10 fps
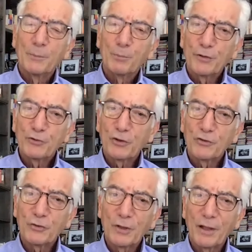
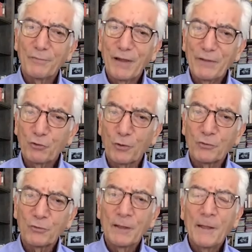Bridges
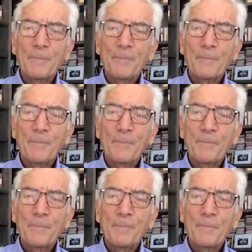Ventures.